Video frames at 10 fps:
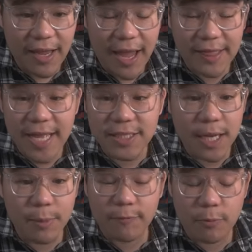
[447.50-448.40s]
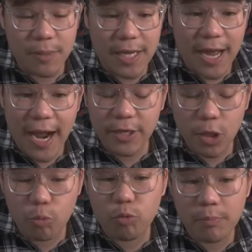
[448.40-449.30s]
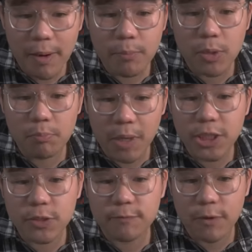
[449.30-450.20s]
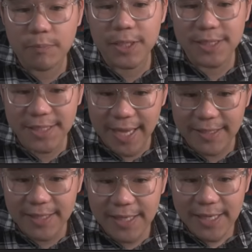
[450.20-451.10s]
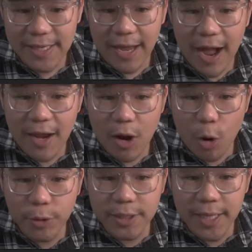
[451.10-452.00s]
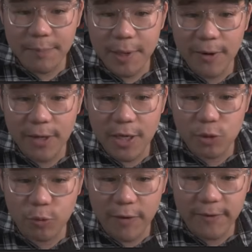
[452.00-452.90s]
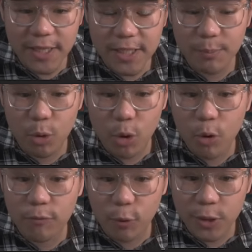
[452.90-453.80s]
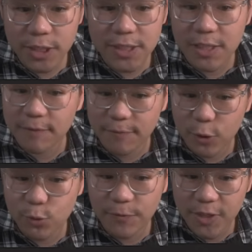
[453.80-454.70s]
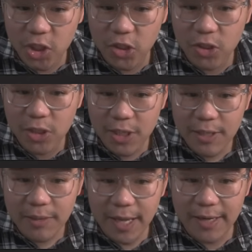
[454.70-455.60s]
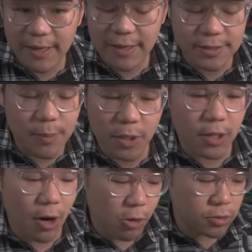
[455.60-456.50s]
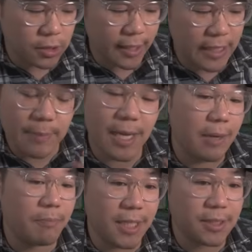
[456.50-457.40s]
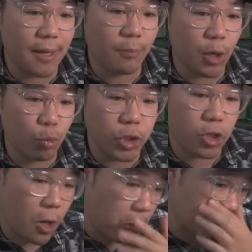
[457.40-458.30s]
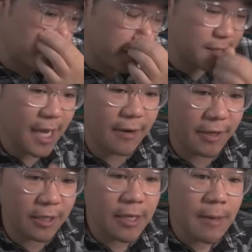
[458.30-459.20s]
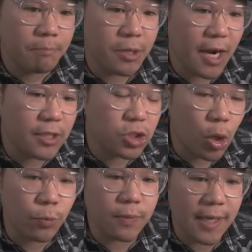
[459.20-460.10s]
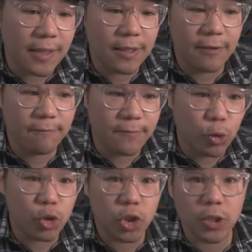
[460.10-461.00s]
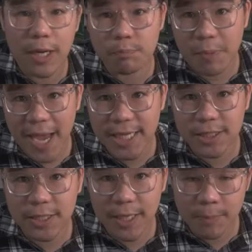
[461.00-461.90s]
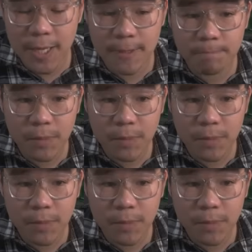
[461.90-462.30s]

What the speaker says: And that's coming from me. I don't remember much from the set. I always get Paradox Rift and Temporal Forces confused with each other. And some of the cards, I keep getting mixed up on which cards are inside of it. But I don't think the future and past gimmick